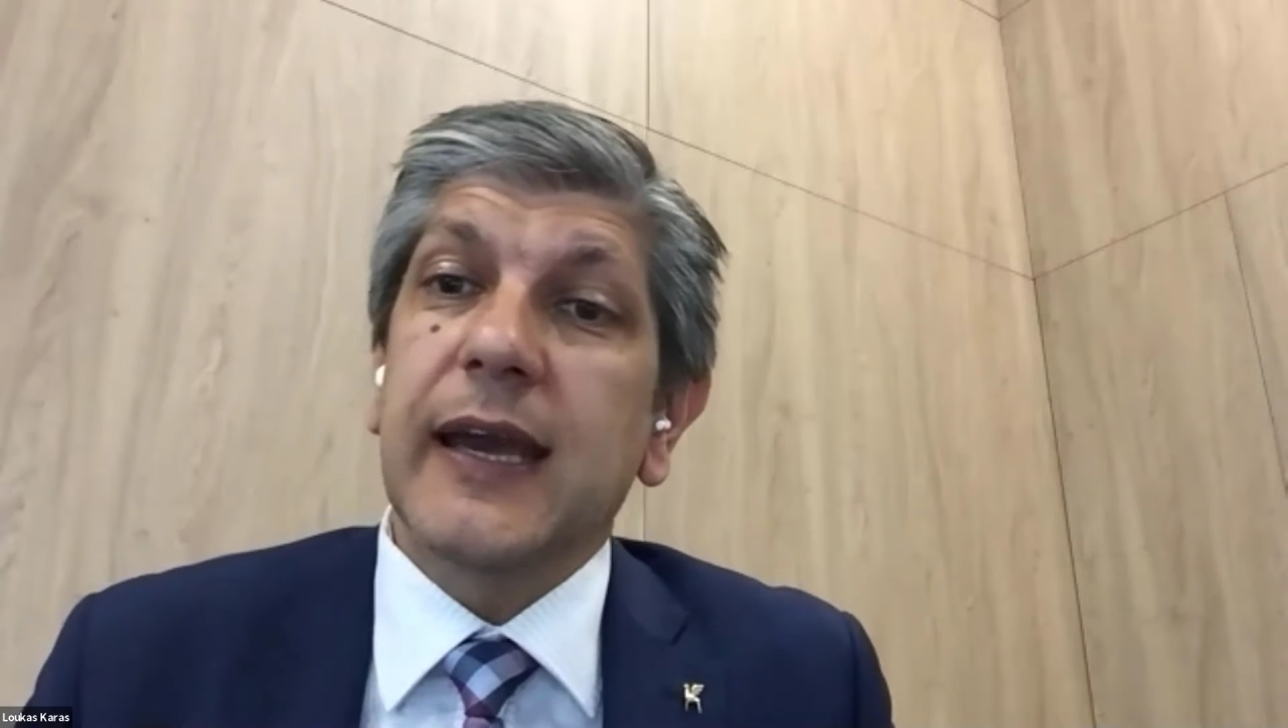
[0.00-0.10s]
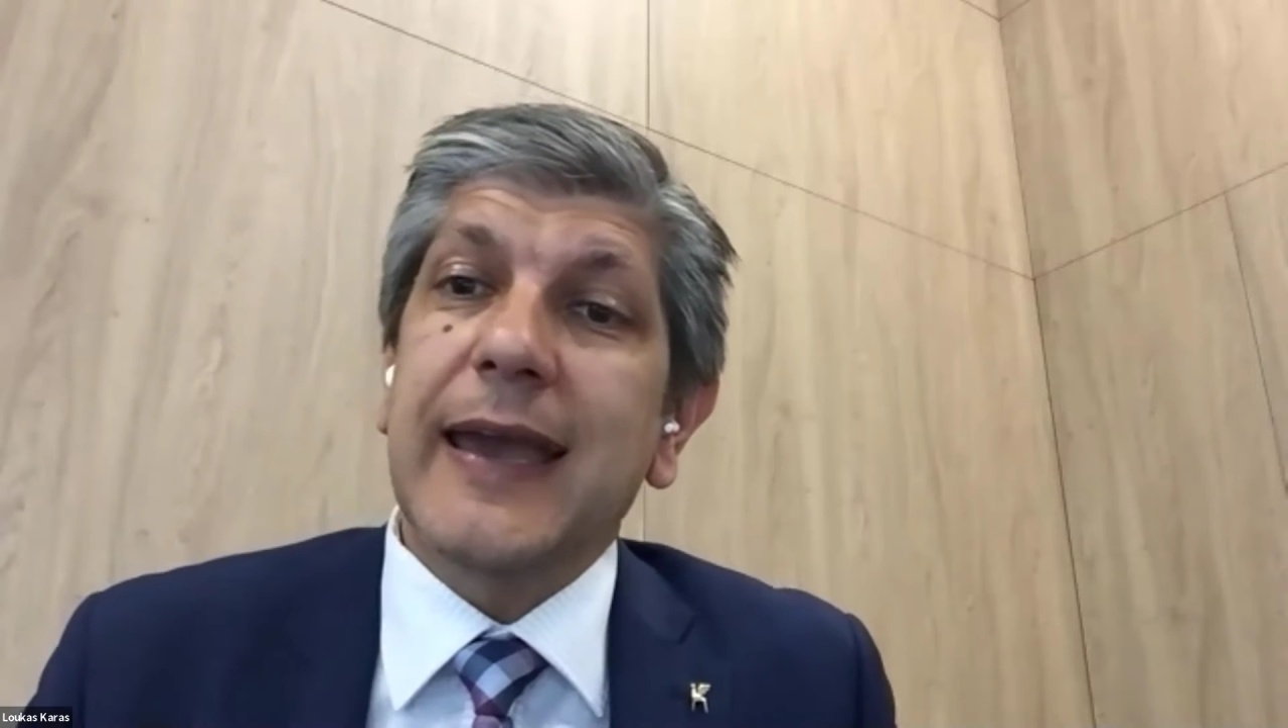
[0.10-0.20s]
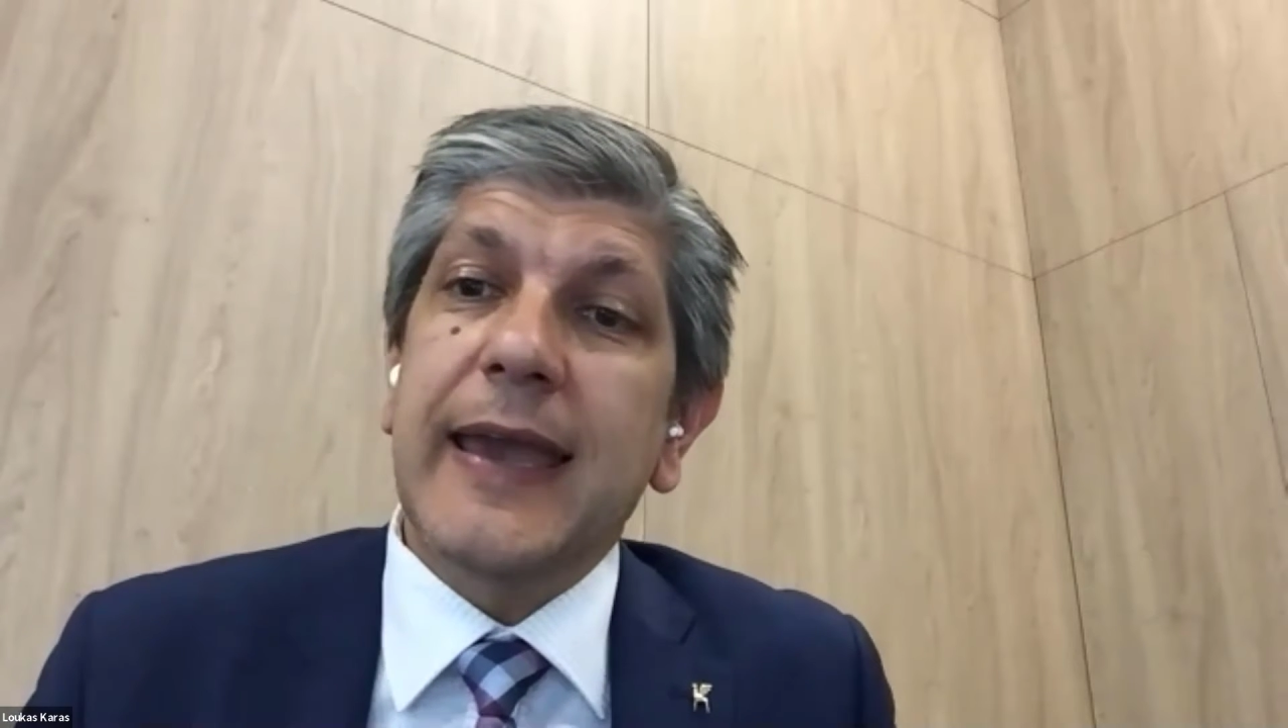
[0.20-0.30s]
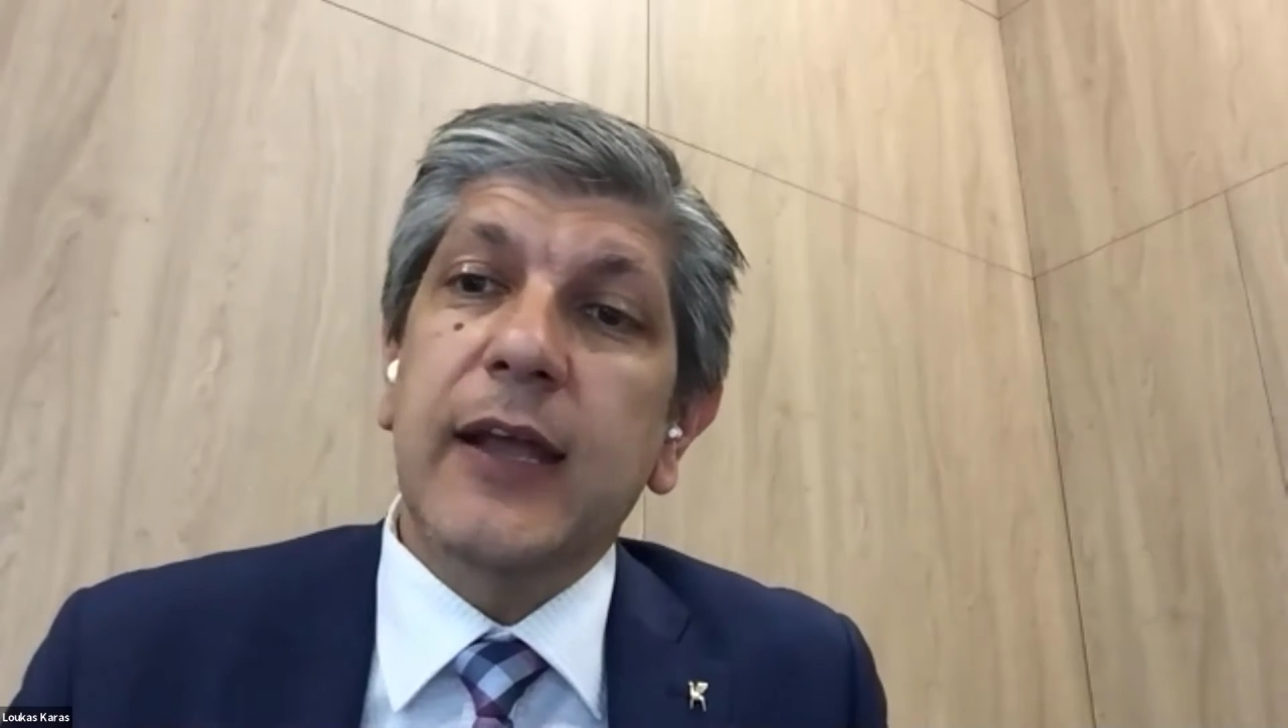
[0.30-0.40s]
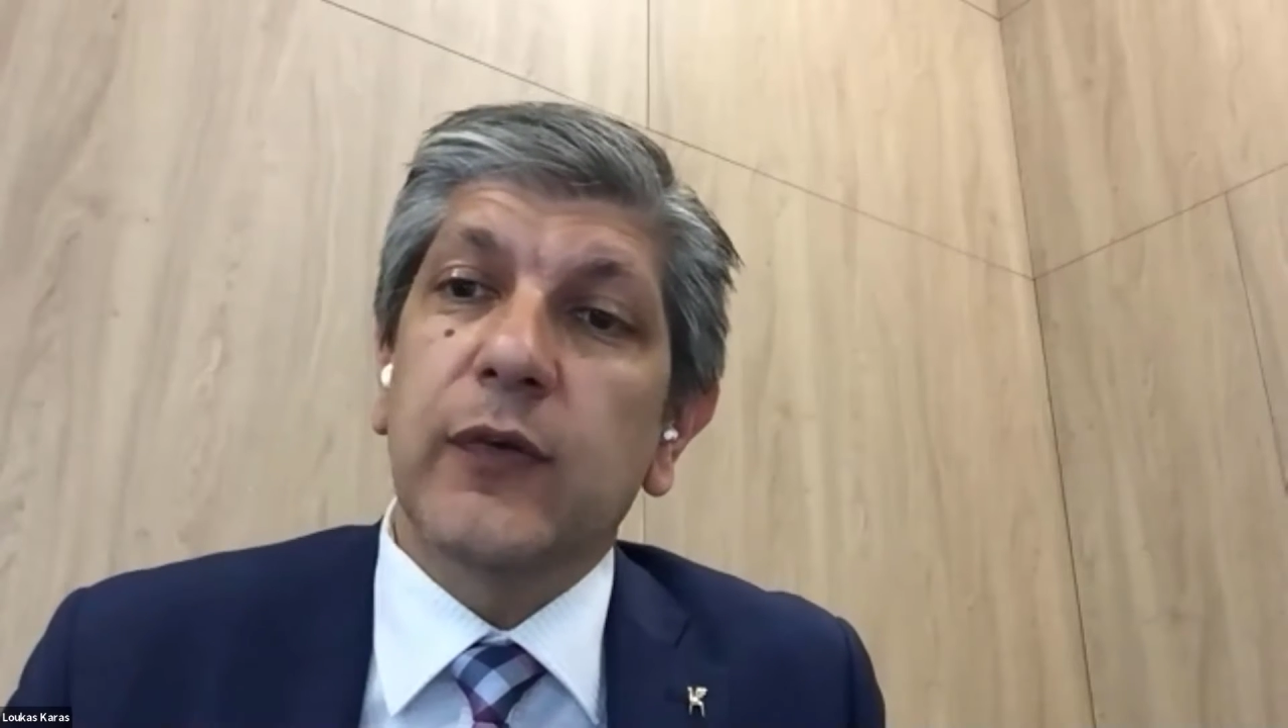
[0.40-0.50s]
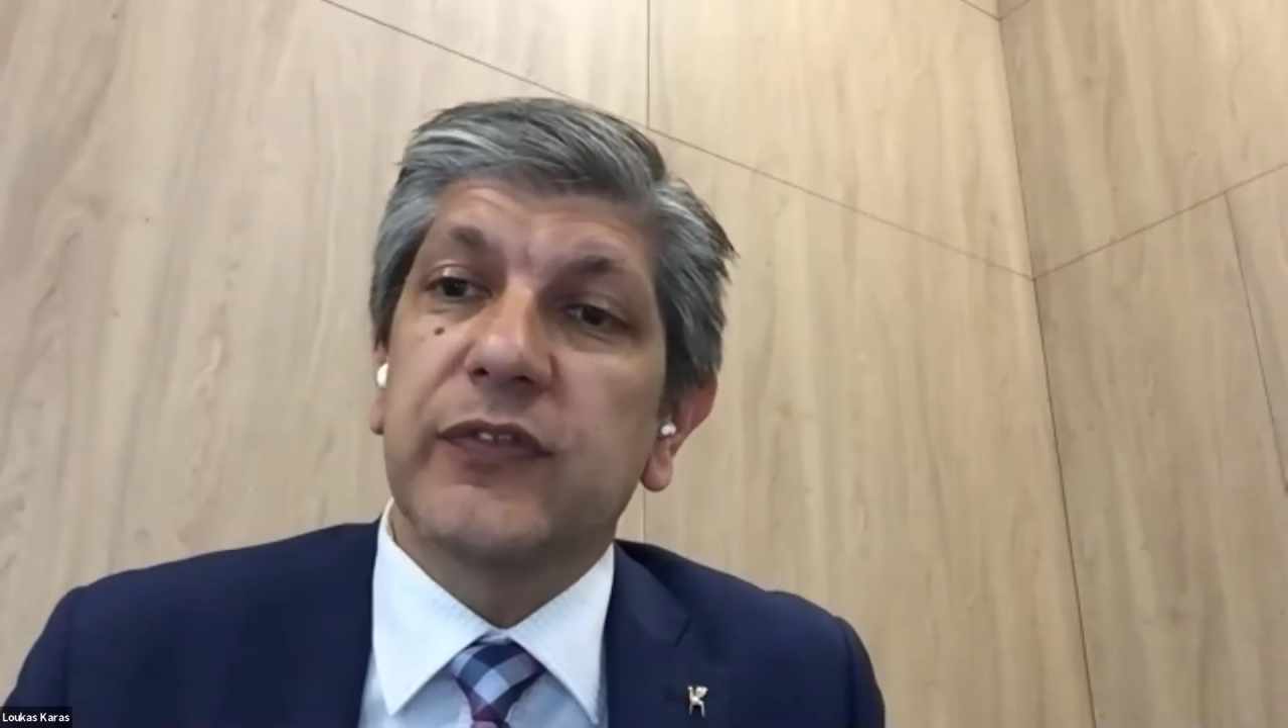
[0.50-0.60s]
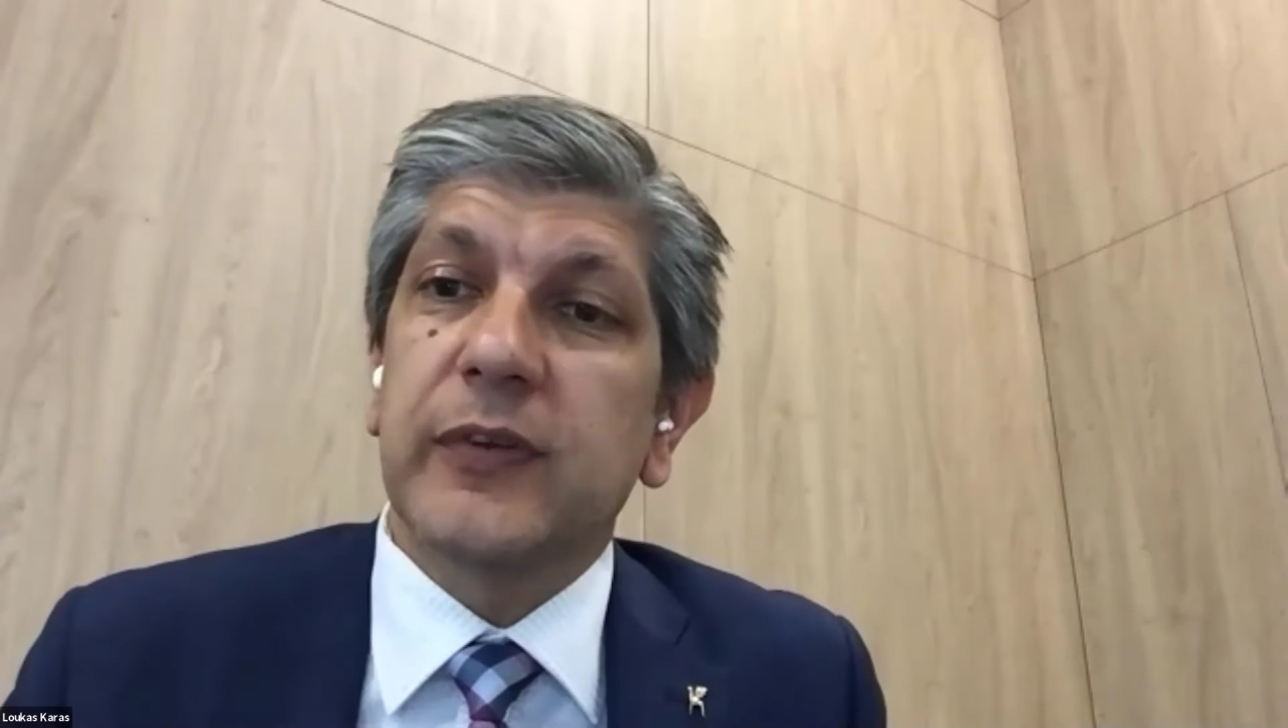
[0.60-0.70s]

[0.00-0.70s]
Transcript: ahead of